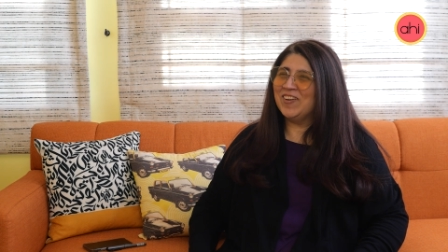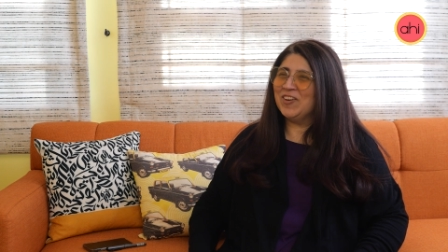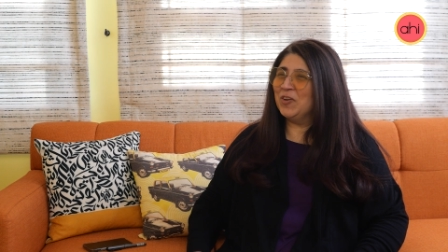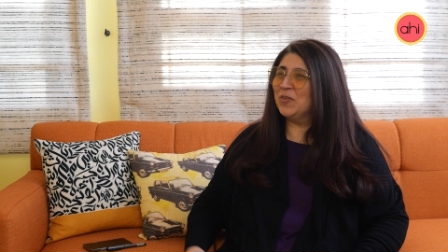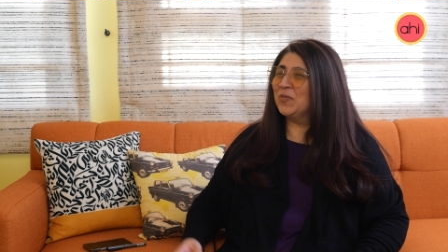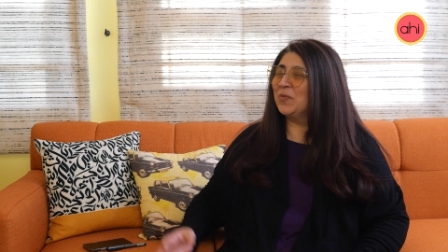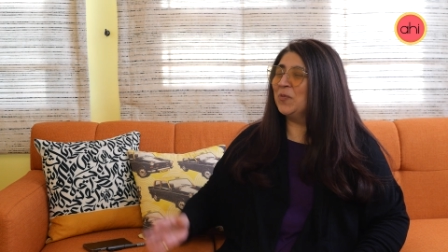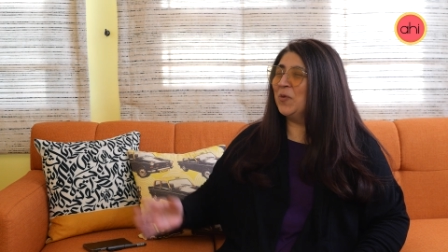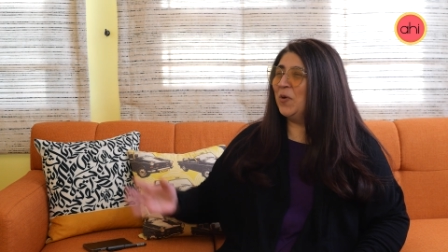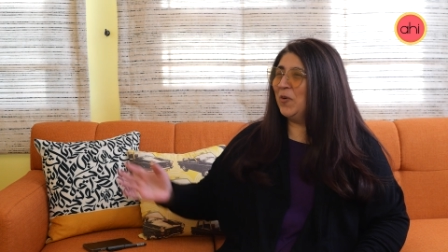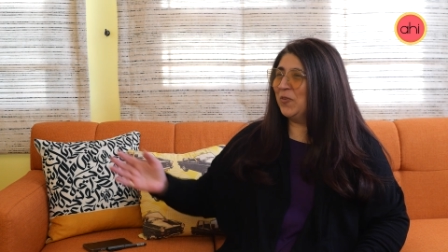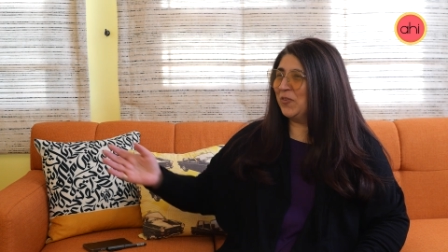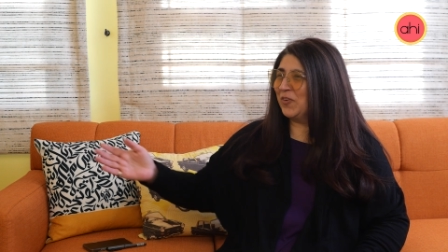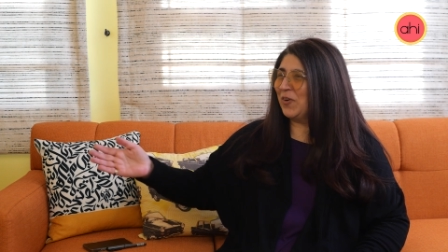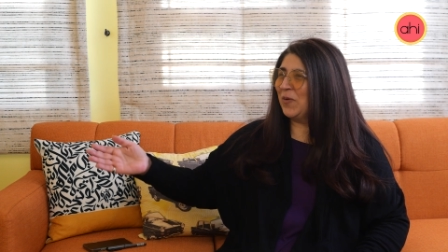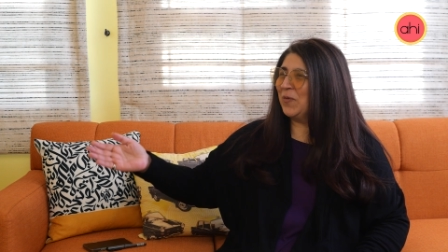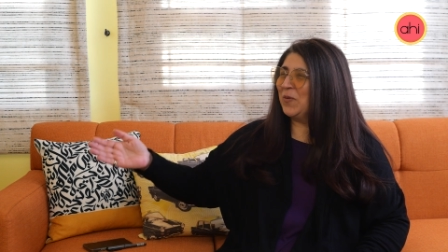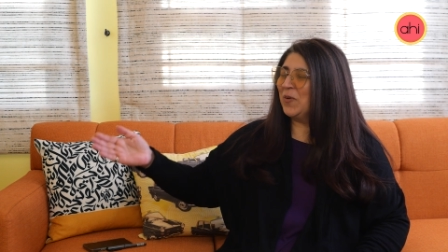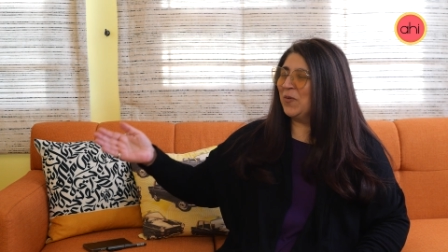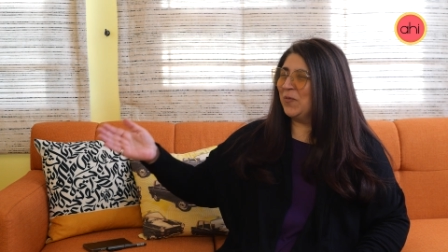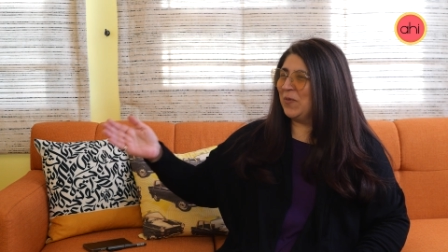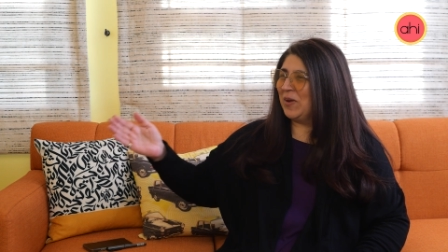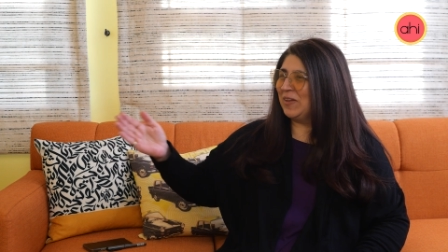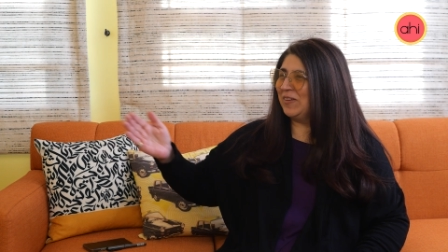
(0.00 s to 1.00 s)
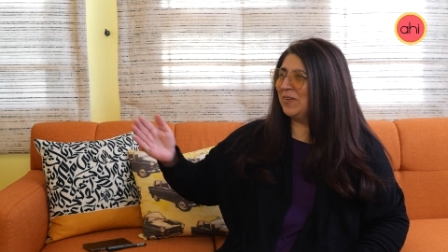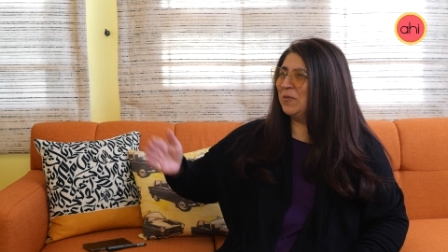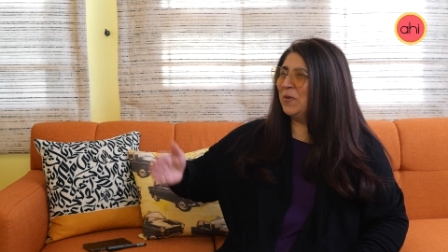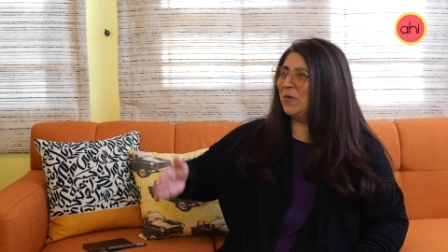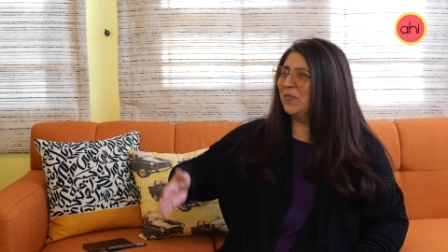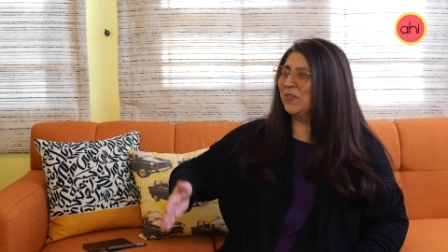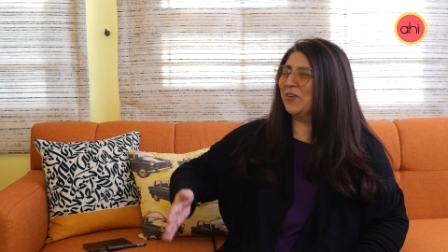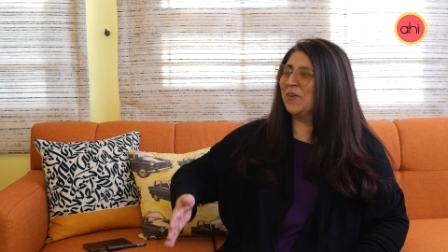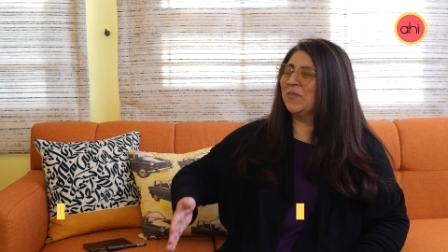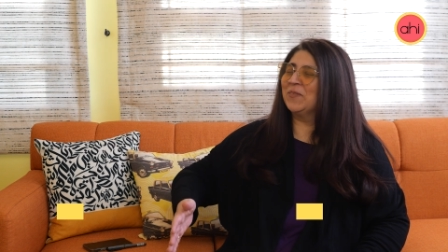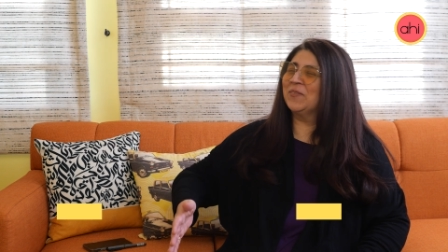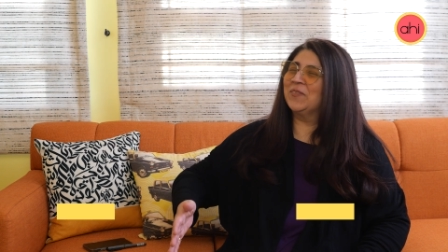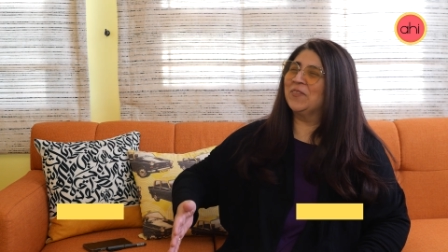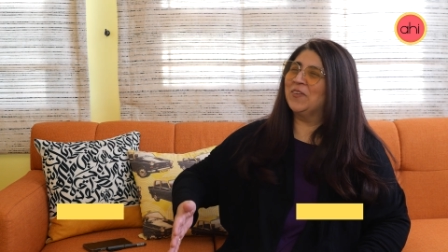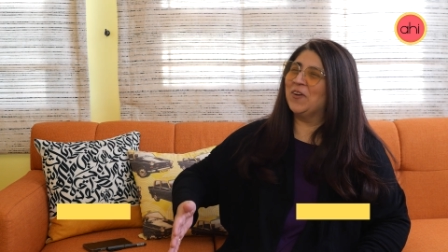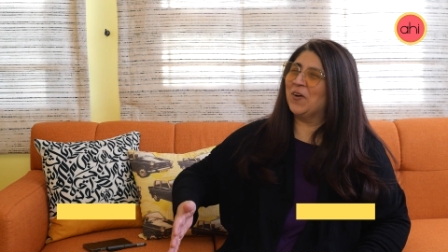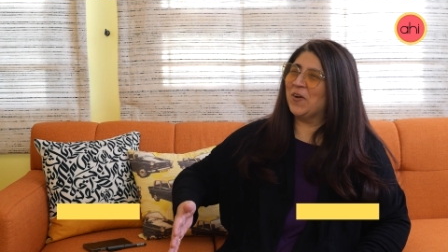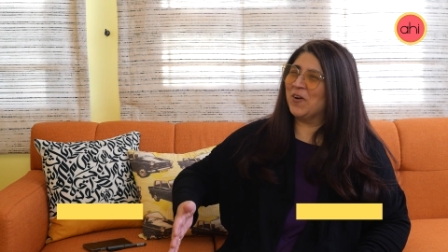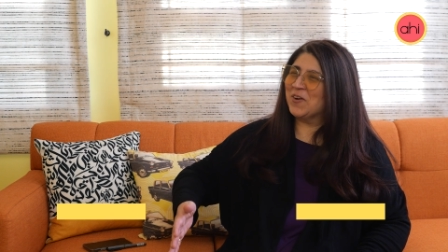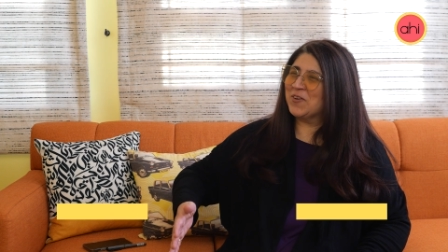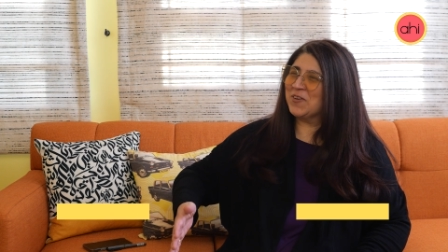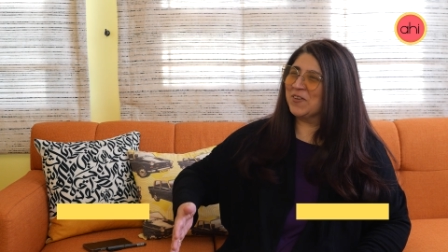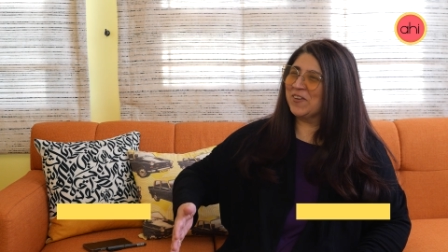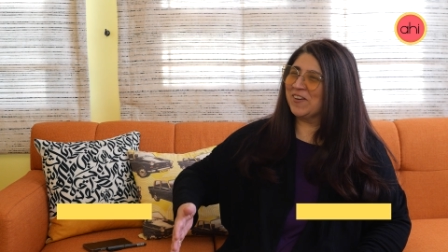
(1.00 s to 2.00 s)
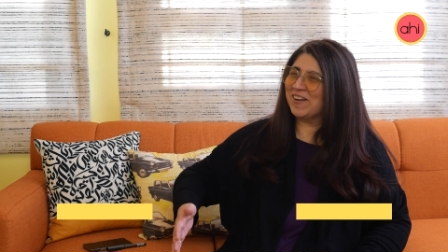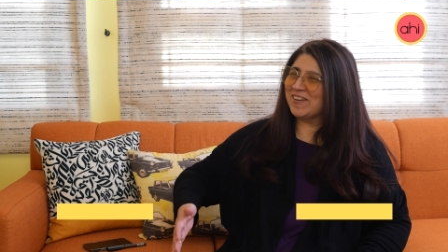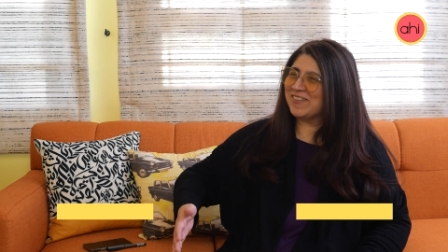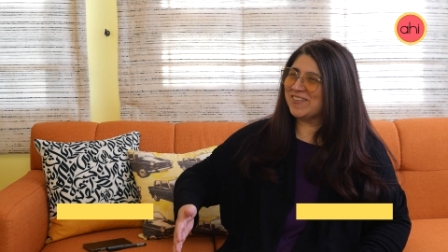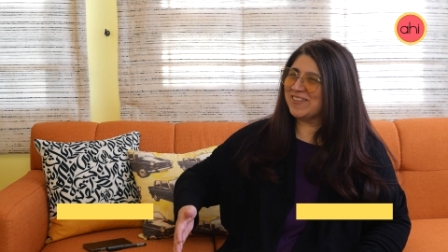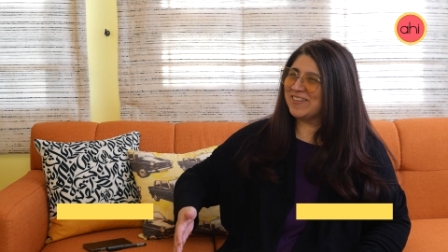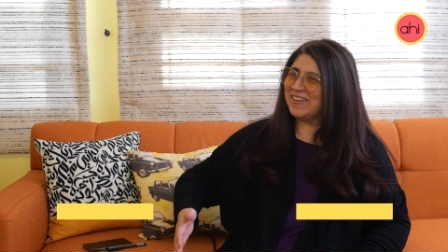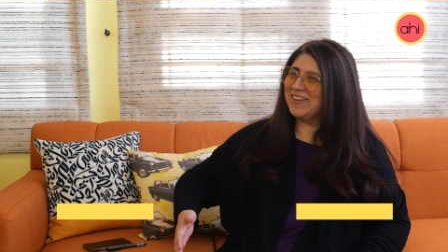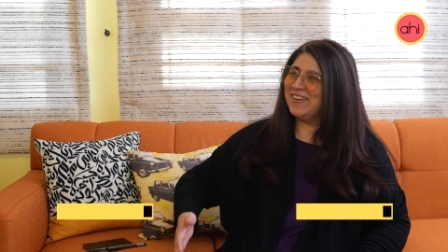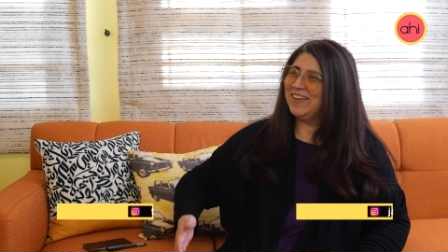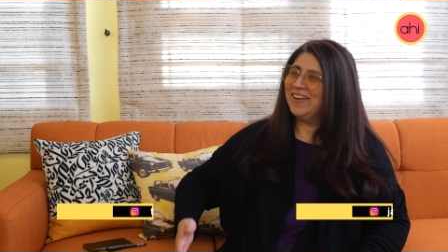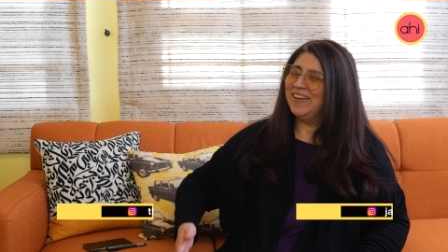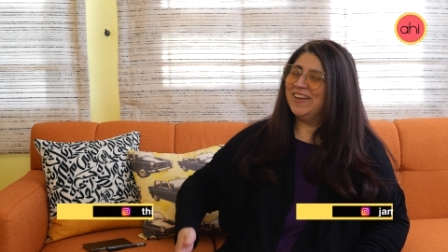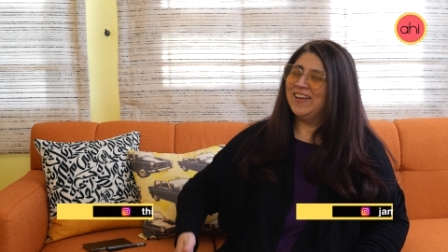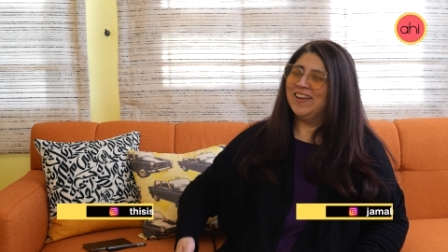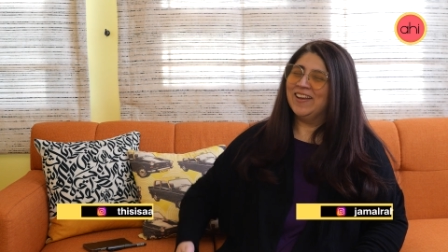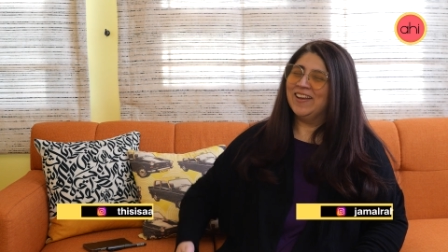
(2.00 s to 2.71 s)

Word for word: Yeah. You made the move from Lahore to Karachi. Yes.